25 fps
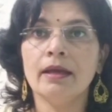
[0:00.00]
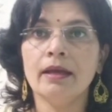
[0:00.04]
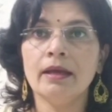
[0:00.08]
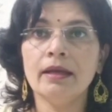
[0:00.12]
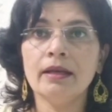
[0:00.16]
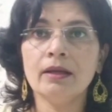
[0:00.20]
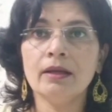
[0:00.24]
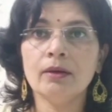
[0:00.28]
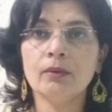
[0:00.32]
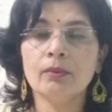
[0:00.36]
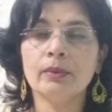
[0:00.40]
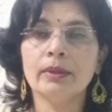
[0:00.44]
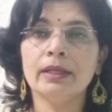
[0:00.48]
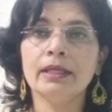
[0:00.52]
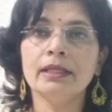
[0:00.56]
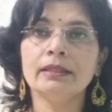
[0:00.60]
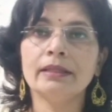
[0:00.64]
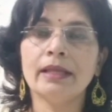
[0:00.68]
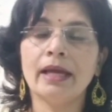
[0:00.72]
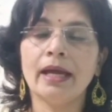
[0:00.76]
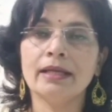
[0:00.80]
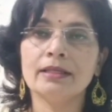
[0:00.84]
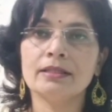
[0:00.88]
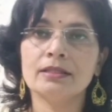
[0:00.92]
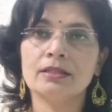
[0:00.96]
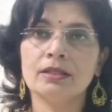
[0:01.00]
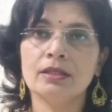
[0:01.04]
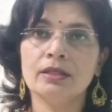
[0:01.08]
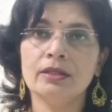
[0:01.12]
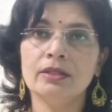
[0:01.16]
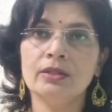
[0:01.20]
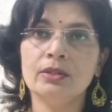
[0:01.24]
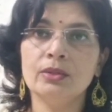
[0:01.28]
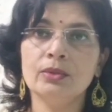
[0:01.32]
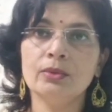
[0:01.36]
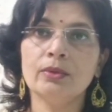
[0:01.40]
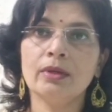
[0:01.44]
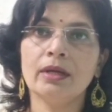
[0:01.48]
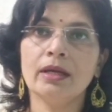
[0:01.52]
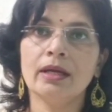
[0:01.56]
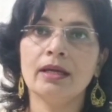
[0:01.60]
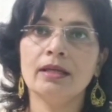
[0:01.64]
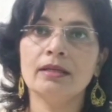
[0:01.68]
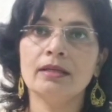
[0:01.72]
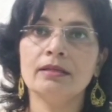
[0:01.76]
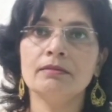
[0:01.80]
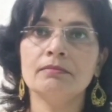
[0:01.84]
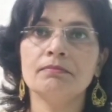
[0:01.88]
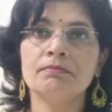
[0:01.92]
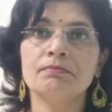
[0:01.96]
in a way that you
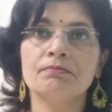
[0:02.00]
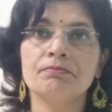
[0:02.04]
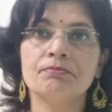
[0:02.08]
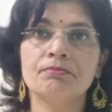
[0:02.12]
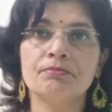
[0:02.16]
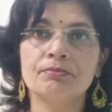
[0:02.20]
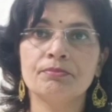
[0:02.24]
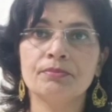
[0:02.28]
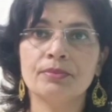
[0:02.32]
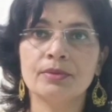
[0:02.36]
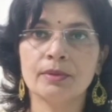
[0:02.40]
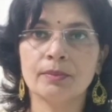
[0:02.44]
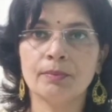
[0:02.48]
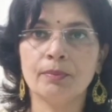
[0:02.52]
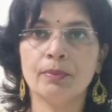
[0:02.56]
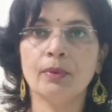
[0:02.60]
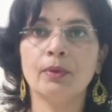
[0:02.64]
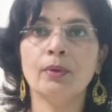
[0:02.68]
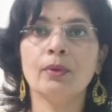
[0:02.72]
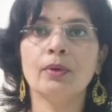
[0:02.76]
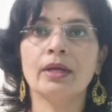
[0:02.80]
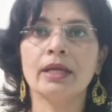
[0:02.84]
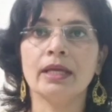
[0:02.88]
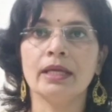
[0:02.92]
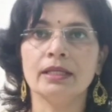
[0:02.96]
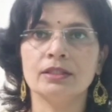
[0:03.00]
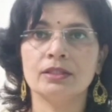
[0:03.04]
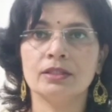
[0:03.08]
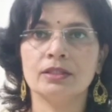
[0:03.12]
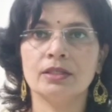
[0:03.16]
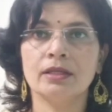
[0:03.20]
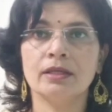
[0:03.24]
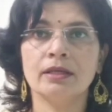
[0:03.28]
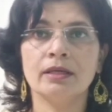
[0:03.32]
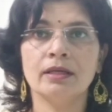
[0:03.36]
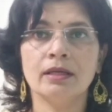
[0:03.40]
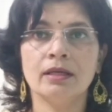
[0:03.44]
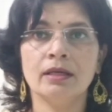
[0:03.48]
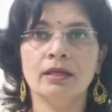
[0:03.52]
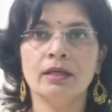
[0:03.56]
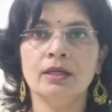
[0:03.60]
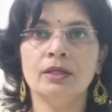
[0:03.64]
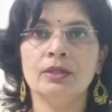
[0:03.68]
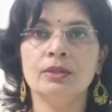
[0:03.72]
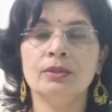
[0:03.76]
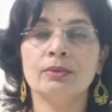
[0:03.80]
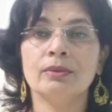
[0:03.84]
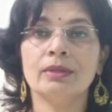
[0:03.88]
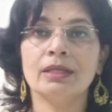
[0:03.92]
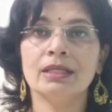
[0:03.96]
can propagate,
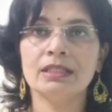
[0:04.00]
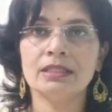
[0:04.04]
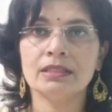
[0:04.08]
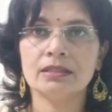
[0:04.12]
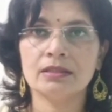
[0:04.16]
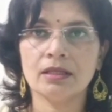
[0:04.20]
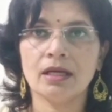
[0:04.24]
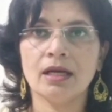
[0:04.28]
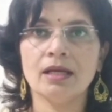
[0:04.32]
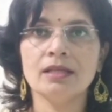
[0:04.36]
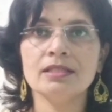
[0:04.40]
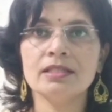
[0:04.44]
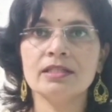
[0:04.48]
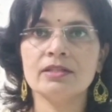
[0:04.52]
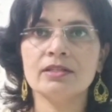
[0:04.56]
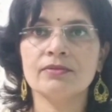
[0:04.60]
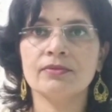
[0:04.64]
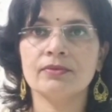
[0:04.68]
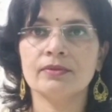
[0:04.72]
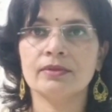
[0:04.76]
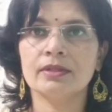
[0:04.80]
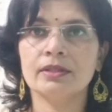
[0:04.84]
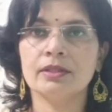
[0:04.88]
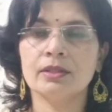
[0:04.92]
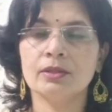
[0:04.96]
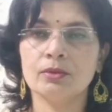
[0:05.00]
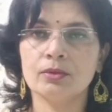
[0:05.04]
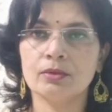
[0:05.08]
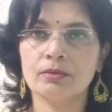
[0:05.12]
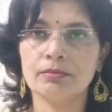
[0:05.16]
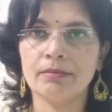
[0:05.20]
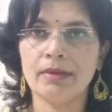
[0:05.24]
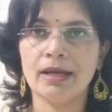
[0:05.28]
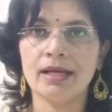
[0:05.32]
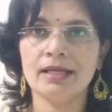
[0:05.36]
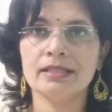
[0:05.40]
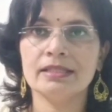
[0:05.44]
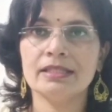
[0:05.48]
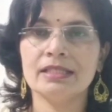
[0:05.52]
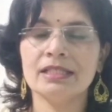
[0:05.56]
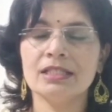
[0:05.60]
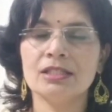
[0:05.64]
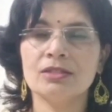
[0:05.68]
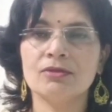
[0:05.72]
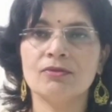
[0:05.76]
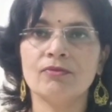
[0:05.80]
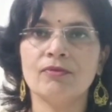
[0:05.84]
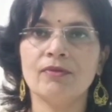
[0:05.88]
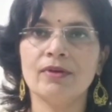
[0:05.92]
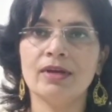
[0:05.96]
you can transfer your
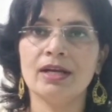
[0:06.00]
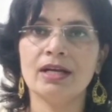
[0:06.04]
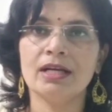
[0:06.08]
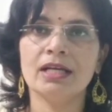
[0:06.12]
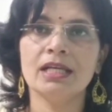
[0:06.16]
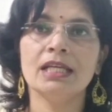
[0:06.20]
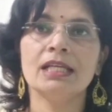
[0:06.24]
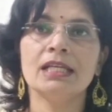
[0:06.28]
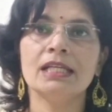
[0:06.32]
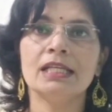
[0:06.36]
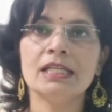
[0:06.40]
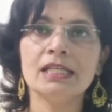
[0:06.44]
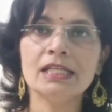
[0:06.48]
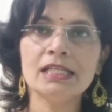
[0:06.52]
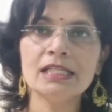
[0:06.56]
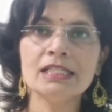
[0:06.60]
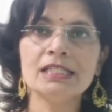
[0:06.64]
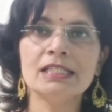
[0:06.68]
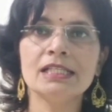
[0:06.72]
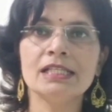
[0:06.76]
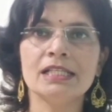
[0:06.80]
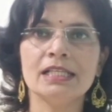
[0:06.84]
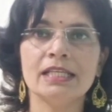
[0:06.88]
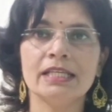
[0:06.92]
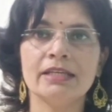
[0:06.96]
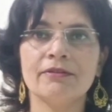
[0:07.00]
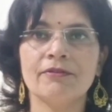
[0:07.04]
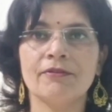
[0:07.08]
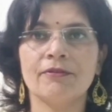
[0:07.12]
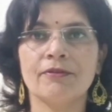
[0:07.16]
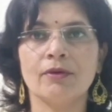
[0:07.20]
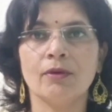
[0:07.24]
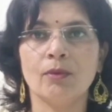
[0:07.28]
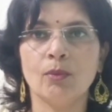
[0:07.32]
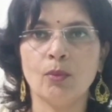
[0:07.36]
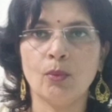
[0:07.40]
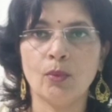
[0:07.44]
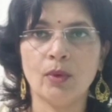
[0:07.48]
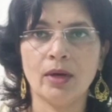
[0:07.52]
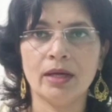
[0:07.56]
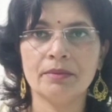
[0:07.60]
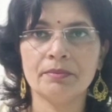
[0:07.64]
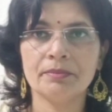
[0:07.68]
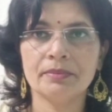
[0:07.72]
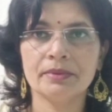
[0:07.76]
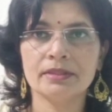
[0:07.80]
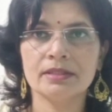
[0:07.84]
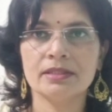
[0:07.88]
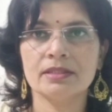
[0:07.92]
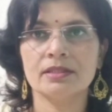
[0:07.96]
message very easily from one
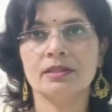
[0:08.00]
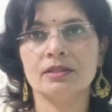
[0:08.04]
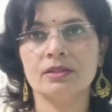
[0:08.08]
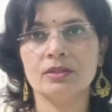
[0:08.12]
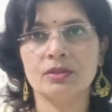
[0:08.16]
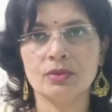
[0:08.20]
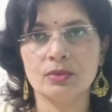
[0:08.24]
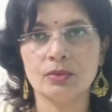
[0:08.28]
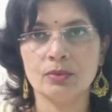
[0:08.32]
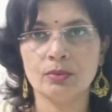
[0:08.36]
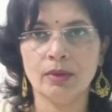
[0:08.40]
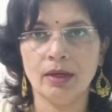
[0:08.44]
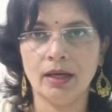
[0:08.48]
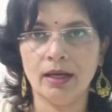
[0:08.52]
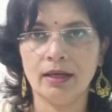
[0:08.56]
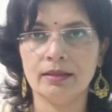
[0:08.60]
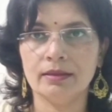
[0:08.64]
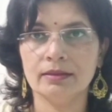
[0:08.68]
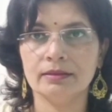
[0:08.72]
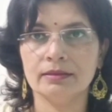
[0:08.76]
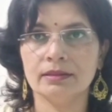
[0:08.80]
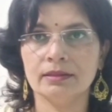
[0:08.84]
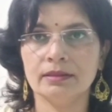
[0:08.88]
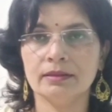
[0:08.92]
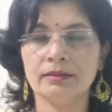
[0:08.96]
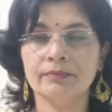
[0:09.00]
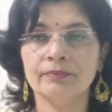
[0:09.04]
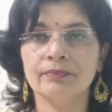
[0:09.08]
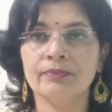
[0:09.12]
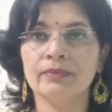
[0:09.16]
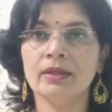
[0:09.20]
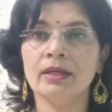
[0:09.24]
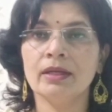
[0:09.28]
person to another,